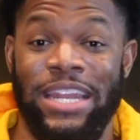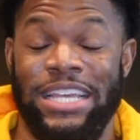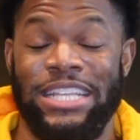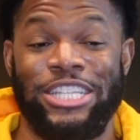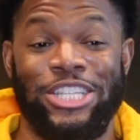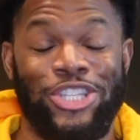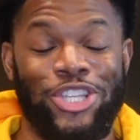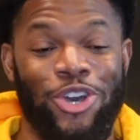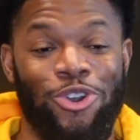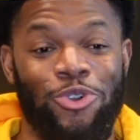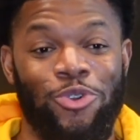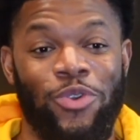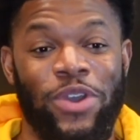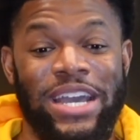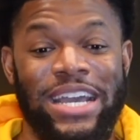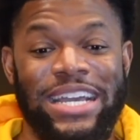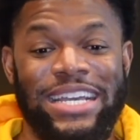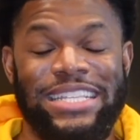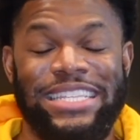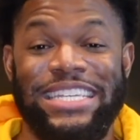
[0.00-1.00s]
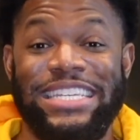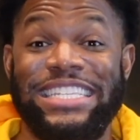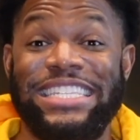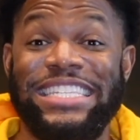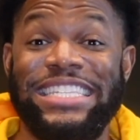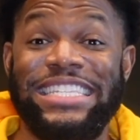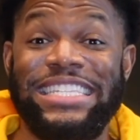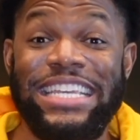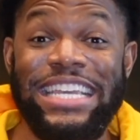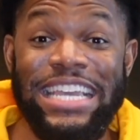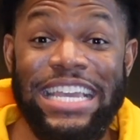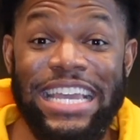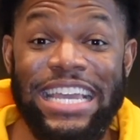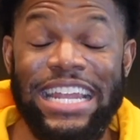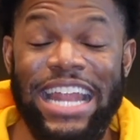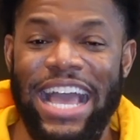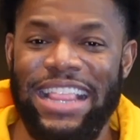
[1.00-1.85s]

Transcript: And so to see it,